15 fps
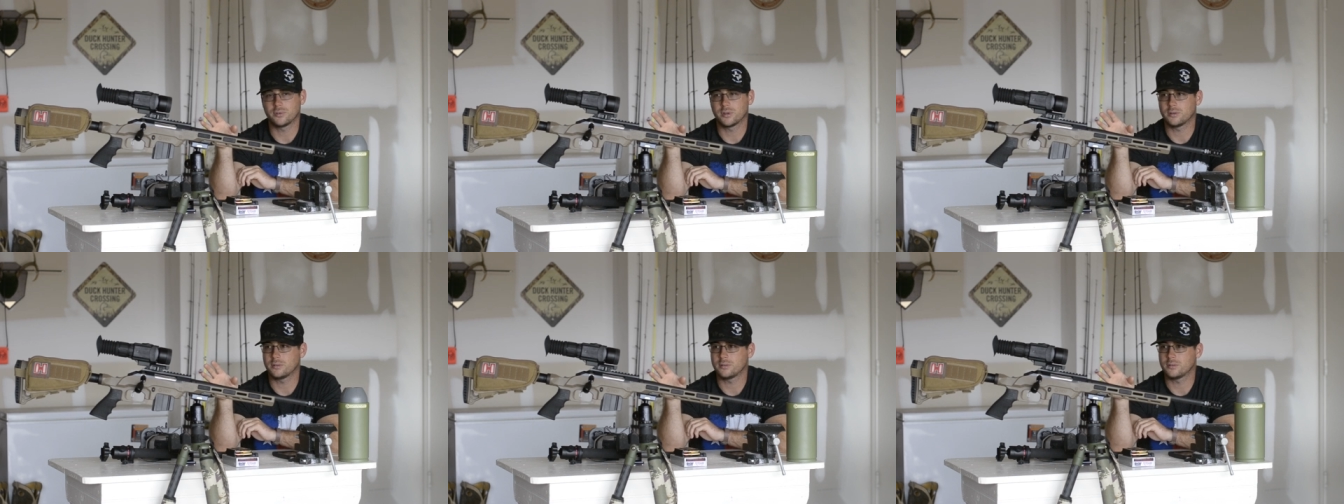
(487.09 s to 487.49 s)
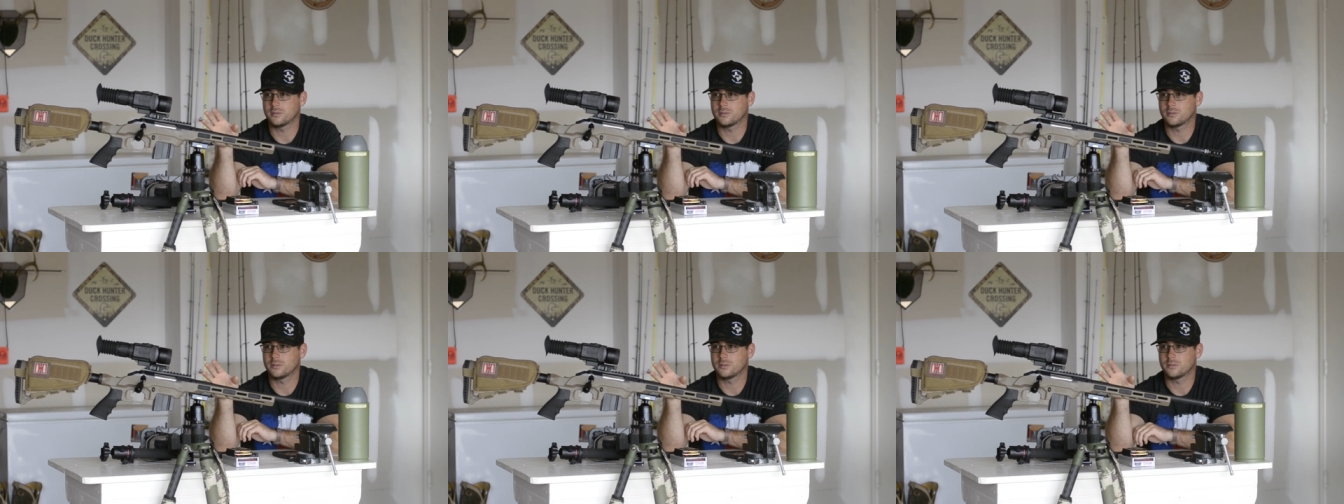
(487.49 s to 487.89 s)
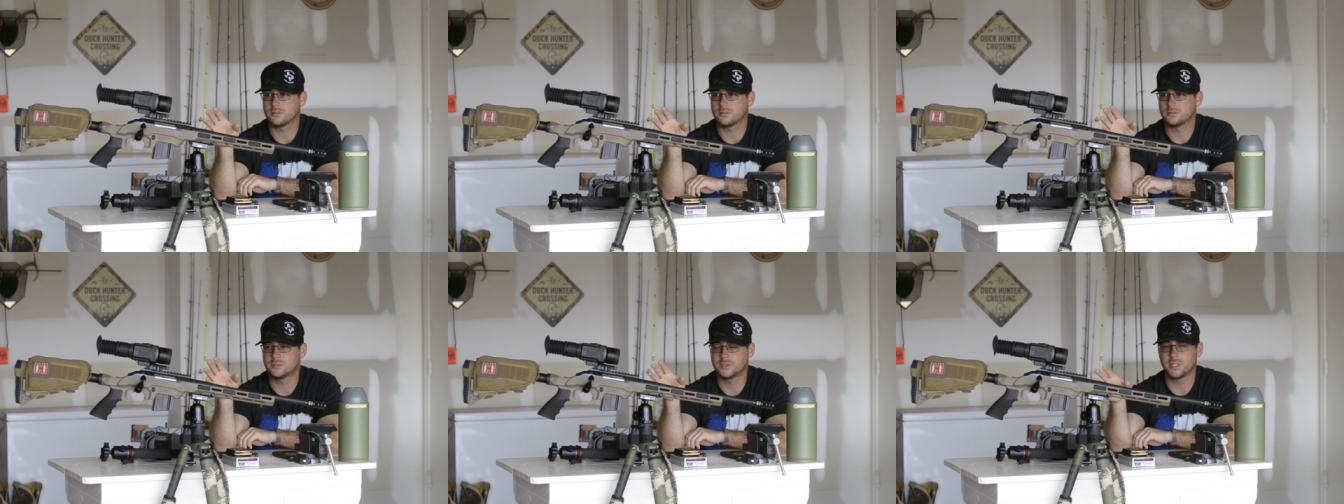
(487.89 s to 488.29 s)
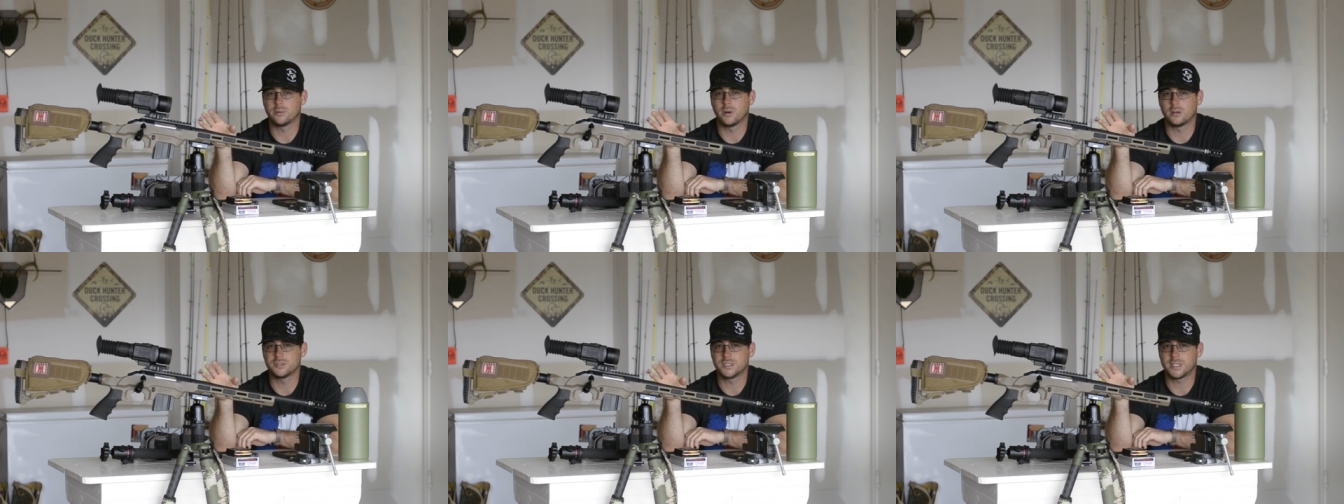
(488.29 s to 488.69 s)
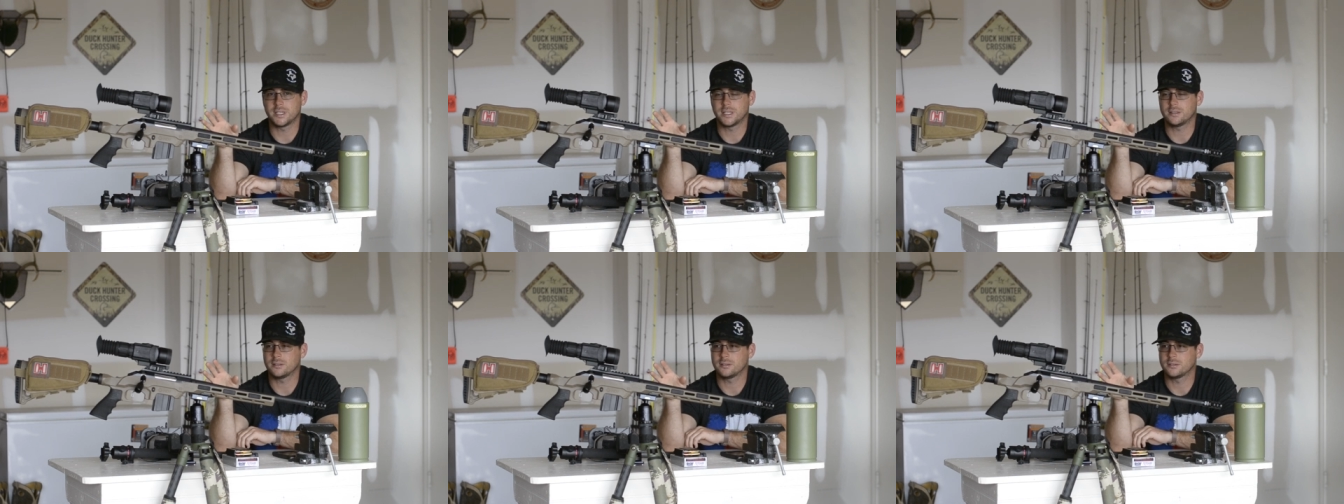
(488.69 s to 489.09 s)
three different
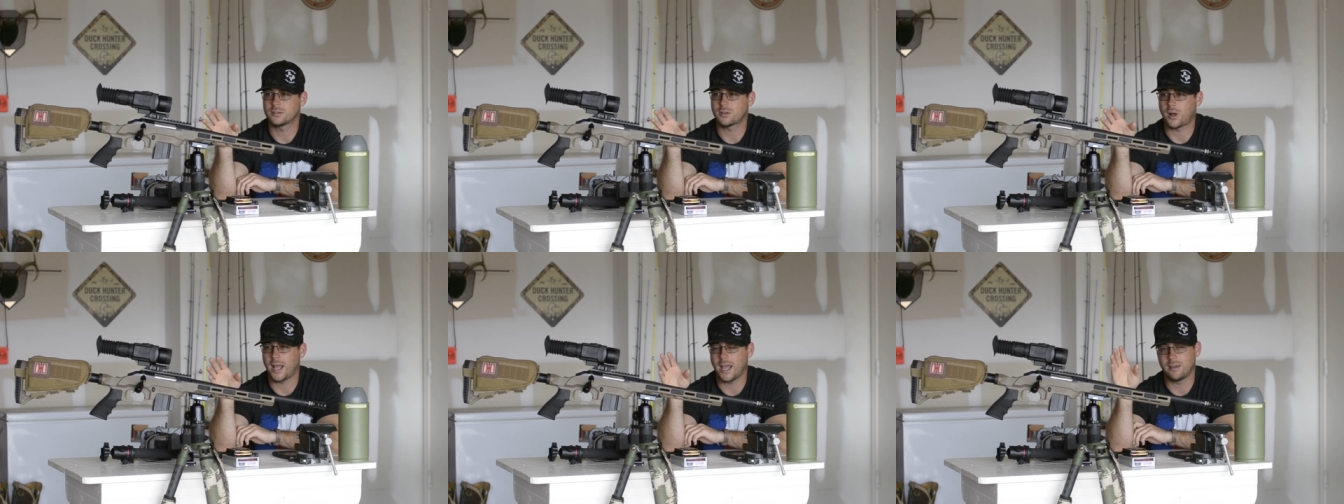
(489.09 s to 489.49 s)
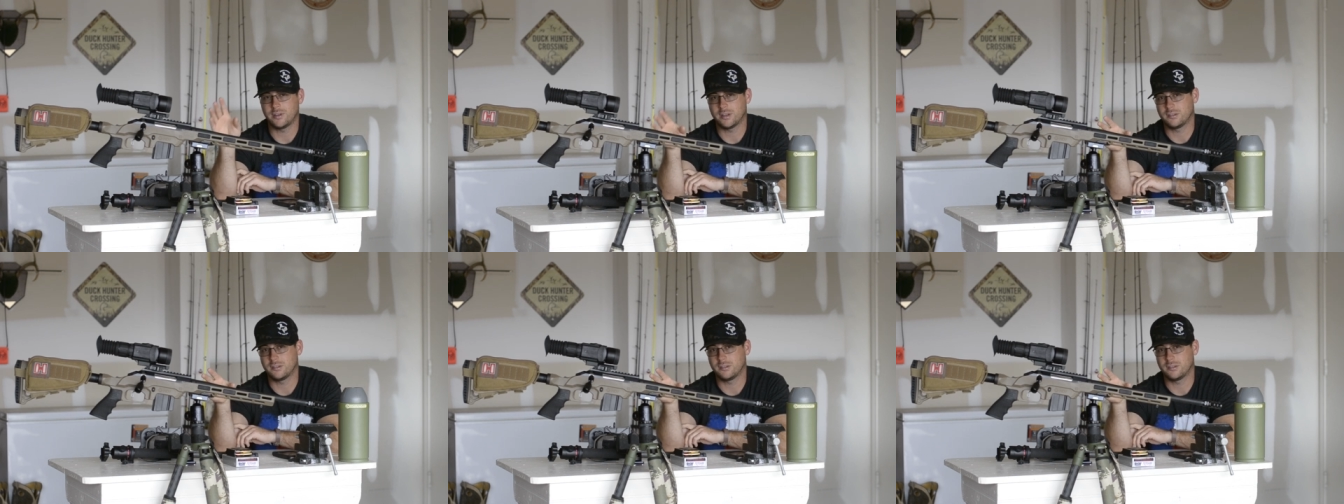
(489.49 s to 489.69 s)
zeros in it.